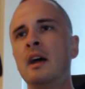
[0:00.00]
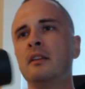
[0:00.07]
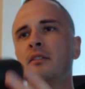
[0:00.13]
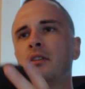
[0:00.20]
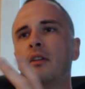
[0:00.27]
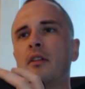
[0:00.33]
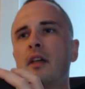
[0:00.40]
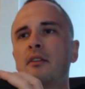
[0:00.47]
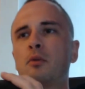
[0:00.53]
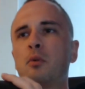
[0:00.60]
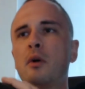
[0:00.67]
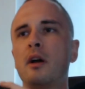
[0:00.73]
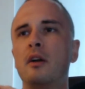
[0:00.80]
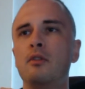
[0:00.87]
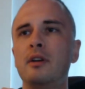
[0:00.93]
So that's why
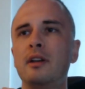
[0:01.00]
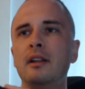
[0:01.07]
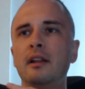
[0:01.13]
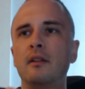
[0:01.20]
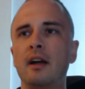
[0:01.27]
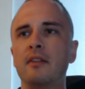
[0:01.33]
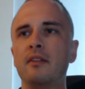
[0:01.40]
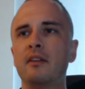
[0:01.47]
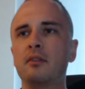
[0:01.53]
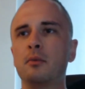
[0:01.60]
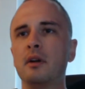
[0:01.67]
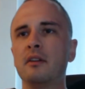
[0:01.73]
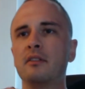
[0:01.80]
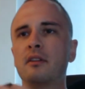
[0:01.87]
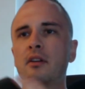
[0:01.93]
I really like this
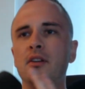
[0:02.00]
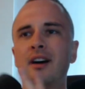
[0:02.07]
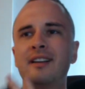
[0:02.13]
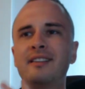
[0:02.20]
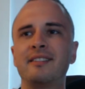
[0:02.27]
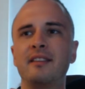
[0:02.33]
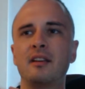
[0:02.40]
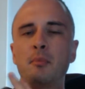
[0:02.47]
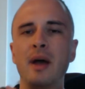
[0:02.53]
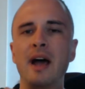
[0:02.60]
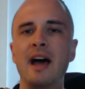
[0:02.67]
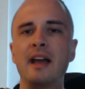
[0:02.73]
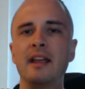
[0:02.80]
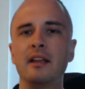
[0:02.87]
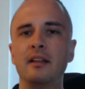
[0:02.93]
one. It's got nice thick
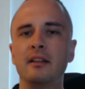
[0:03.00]
padding.